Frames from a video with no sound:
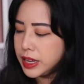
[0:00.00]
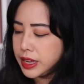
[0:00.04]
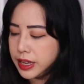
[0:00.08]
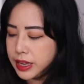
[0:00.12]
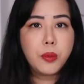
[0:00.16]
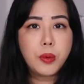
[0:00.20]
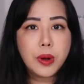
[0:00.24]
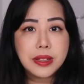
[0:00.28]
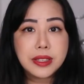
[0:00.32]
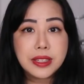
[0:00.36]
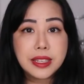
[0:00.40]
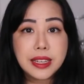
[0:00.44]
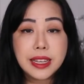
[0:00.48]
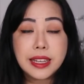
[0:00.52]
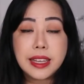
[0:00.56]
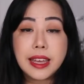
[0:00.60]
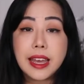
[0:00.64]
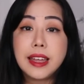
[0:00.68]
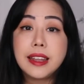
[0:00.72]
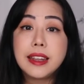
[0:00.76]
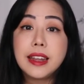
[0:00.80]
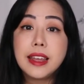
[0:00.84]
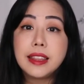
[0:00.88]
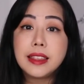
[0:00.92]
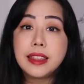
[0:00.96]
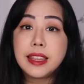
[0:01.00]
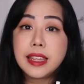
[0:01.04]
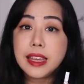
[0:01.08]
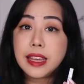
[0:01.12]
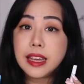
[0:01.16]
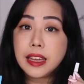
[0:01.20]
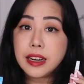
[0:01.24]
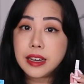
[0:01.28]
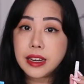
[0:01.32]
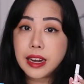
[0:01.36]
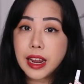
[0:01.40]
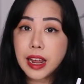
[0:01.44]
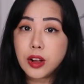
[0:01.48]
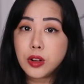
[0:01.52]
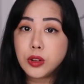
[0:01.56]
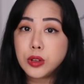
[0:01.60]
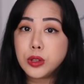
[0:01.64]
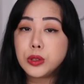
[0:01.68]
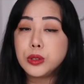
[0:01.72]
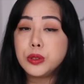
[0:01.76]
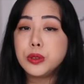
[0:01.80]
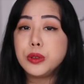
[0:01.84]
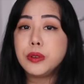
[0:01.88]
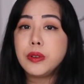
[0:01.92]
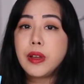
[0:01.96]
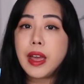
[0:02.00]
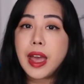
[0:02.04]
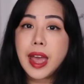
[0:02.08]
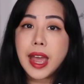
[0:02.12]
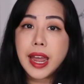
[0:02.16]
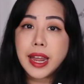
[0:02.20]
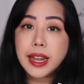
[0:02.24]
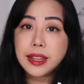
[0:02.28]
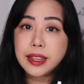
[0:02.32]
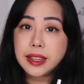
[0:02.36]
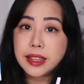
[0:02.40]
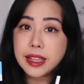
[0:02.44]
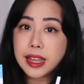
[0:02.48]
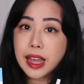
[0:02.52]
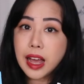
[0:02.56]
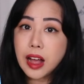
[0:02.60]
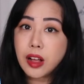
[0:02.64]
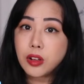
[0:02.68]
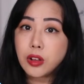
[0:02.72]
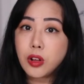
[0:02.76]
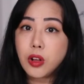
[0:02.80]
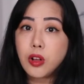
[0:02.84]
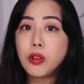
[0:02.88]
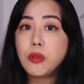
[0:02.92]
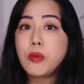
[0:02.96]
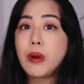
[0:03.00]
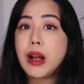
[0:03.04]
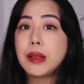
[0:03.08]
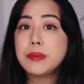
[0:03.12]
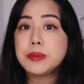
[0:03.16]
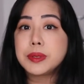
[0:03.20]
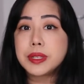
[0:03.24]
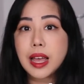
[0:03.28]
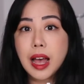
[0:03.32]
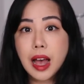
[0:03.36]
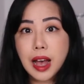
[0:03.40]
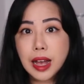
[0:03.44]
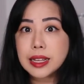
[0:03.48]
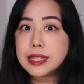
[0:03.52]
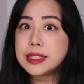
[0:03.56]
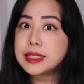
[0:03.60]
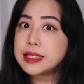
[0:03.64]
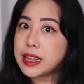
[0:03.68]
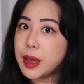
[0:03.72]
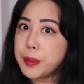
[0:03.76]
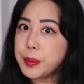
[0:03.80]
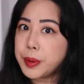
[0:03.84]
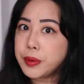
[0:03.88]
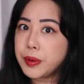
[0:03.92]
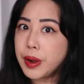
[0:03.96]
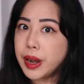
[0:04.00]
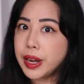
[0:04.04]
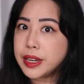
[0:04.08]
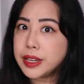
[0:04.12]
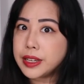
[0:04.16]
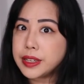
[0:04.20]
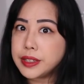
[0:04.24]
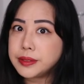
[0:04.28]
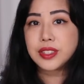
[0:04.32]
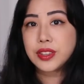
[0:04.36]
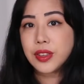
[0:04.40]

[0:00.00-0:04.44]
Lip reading: Once again, the nail glue and the alcohol wipes are separated.